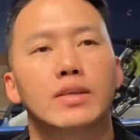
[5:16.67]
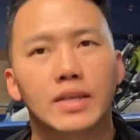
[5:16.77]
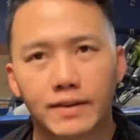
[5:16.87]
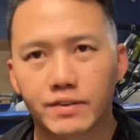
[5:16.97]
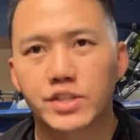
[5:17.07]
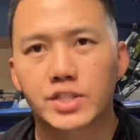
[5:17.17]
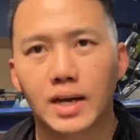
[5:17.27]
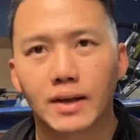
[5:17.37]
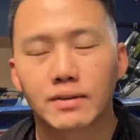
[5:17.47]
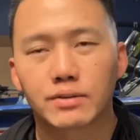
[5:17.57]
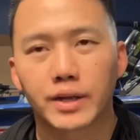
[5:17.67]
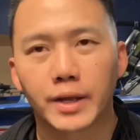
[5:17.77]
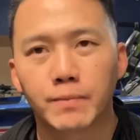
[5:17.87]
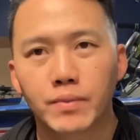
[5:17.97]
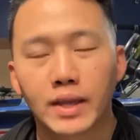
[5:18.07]
Give it a shot,
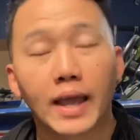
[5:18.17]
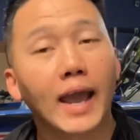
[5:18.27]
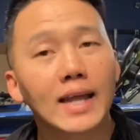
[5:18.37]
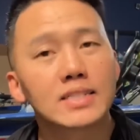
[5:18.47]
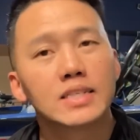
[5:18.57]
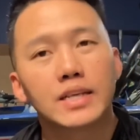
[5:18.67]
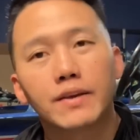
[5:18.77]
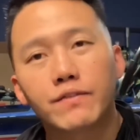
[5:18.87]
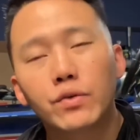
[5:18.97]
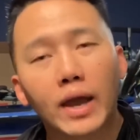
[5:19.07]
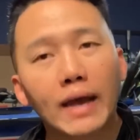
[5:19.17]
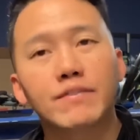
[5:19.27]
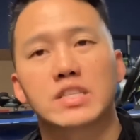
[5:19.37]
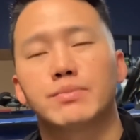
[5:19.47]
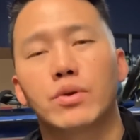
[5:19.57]
okay? And if you have
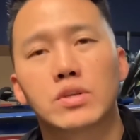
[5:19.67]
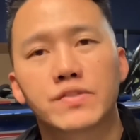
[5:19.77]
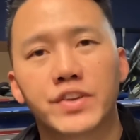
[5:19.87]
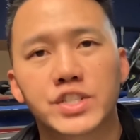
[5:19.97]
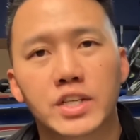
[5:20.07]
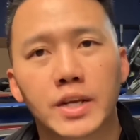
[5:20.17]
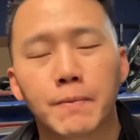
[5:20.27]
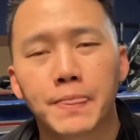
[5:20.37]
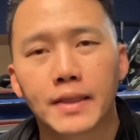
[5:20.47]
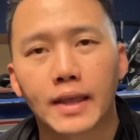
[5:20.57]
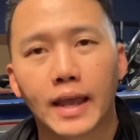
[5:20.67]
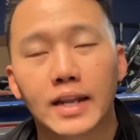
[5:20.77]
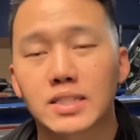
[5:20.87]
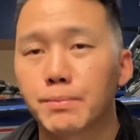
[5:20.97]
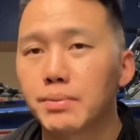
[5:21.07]
experience fishing it and
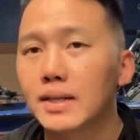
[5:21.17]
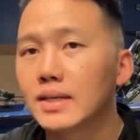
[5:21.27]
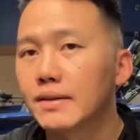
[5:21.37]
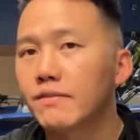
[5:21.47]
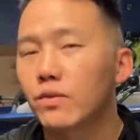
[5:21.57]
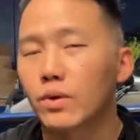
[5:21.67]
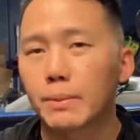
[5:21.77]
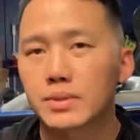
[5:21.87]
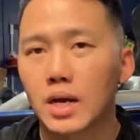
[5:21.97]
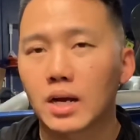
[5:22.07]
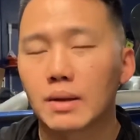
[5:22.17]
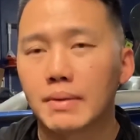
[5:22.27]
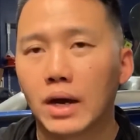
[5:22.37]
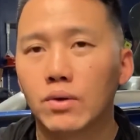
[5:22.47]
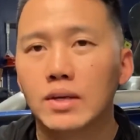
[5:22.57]
it's completely different from what I'm talking
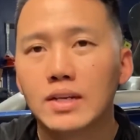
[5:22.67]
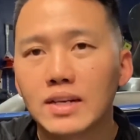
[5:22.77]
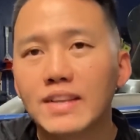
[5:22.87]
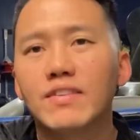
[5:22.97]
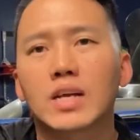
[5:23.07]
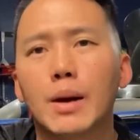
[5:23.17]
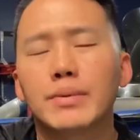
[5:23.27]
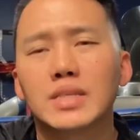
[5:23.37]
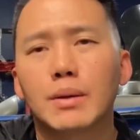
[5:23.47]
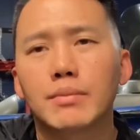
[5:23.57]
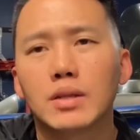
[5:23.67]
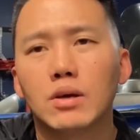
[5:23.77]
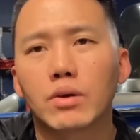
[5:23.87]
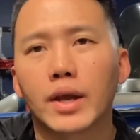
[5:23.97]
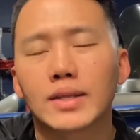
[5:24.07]
about, leave a comment down
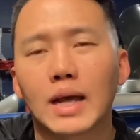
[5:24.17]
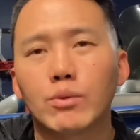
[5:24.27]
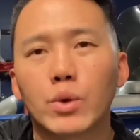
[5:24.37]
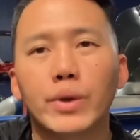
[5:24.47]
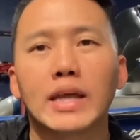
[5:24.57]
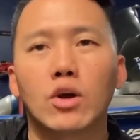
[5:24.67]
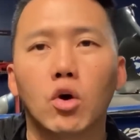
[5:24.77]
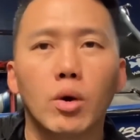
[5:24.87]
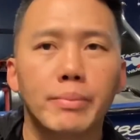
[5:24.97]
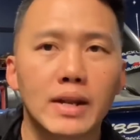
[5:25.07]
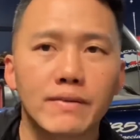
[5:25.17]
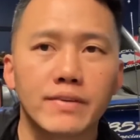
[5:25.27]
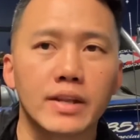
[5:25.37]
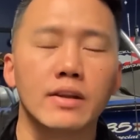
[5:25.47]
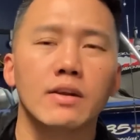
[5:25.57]
below, okay? That way we can all
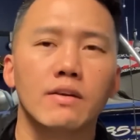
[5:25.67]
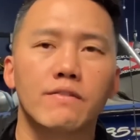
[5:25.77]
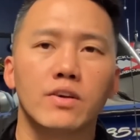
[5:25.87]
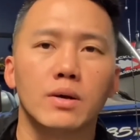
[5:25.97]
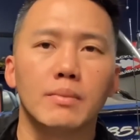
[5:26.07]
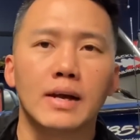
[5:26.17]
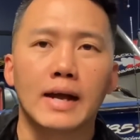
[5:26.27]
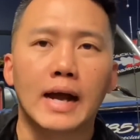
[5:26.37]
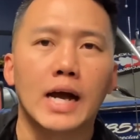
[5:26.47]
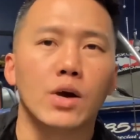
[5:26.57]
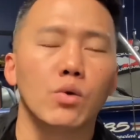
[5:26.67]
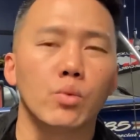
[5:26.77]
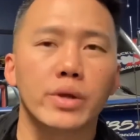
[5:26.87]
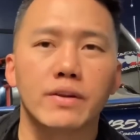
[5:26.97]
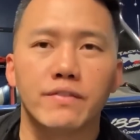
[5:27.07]
benefit from how
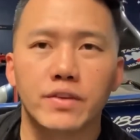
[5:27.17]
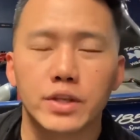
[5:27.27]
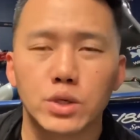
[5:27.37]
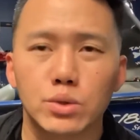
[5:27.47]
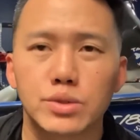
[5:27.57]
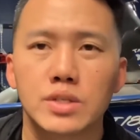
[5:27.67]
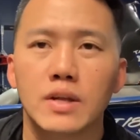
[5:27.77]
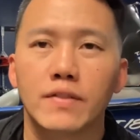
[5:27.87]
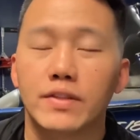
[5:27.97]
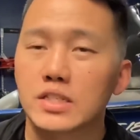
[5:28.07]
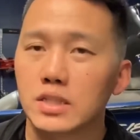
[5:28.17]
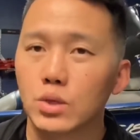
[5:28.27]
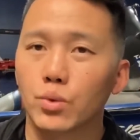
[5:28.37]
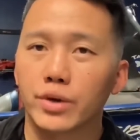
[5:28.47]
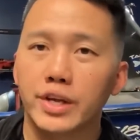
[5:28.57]
we could use this
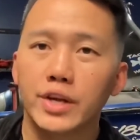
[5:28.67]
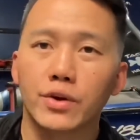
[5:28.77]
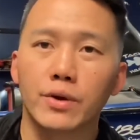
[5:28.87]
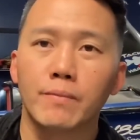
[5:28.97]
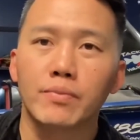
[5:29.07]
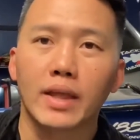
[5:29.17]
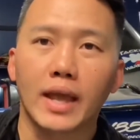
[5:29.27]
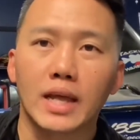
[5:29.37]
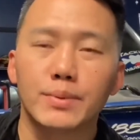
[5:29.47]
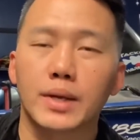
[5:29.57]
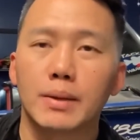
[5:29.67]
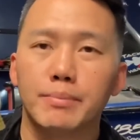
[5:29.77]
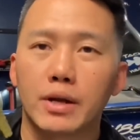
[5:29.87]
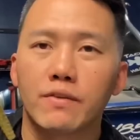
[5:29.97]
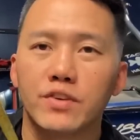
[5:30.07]
lure here and become
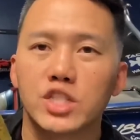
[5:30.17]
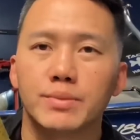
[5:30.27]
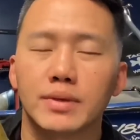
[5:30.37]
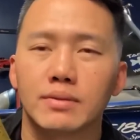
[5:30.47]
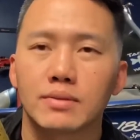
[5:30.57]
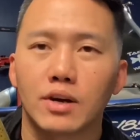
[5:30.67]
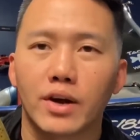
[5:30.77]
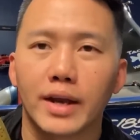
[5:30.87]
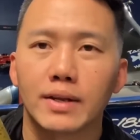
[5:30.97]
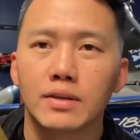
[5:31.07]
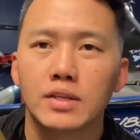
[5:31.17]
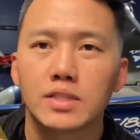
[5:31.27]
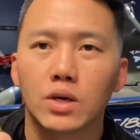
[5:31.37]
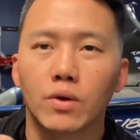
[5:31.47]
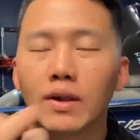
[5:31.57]
better fishermen. All right,
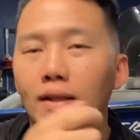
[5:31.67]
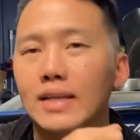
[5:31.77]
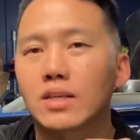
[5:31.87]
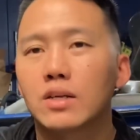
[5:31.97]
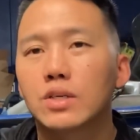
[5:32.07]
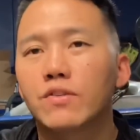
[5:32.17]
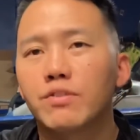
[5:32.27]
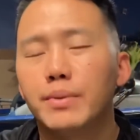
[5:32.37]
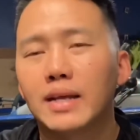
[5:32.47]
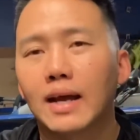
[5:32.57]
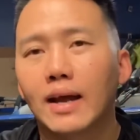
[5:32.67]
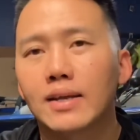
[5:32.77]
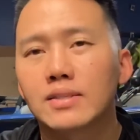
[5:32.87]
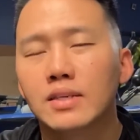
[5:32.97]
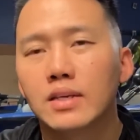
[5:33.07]
so that's gonna do it for me,
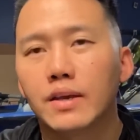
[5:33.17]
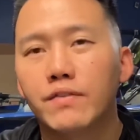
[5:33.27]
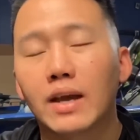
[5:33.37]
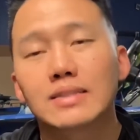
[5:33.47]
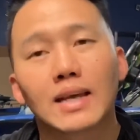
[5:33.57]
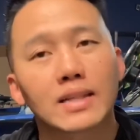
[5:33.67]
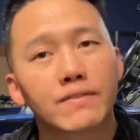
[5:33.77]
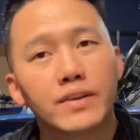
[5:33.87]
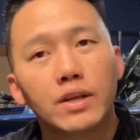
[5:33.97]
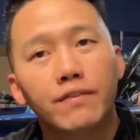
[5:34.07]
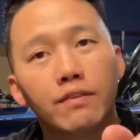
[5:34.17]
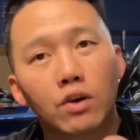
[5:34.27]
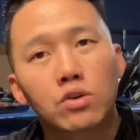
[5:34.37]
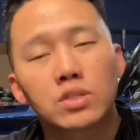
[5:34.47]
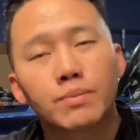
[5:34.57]
guys. If you guys liked the video, if you
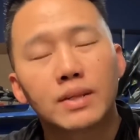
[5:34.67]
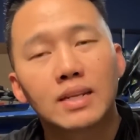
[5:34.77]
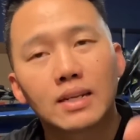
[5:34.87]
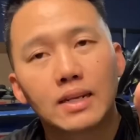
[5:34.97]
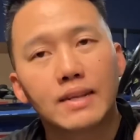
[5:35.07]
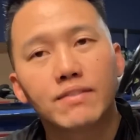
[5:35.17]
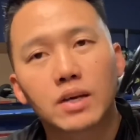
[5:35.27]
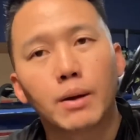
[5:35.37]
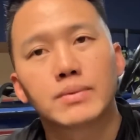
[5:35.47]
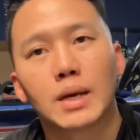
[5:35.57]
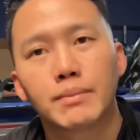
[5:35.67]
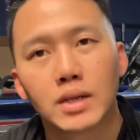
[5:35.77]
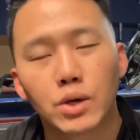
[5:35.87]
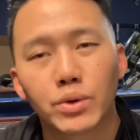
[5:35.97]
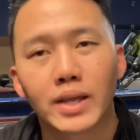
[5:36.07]
learned something, leave a comment down
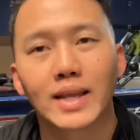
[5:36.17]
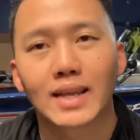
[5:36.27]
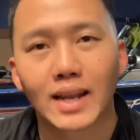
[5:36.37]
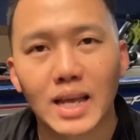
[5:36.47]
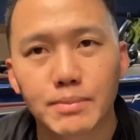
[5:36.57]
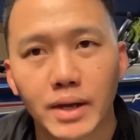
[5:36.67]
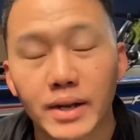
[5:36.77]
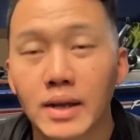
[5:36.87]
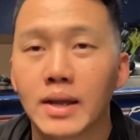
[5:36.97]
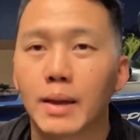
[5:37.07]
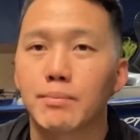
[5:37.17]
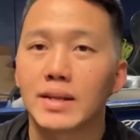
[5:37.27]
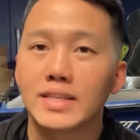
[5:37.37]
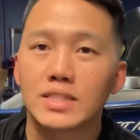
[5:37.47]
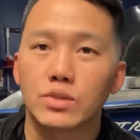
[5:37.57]
below, hit that like button, and
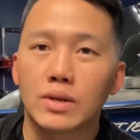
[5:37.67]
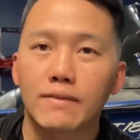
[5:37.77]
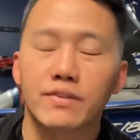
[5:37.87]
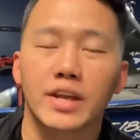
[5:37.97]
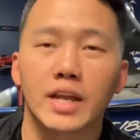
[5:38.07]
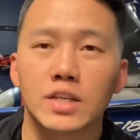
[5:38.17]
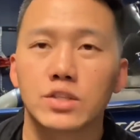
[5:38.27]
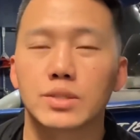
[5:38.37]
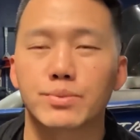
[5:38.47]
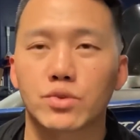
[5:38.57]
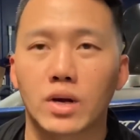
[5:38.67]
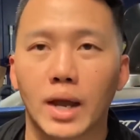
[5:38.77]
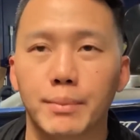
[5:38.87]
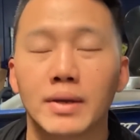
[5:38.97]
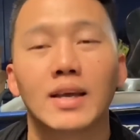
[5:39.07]
please do not forget to subscribe.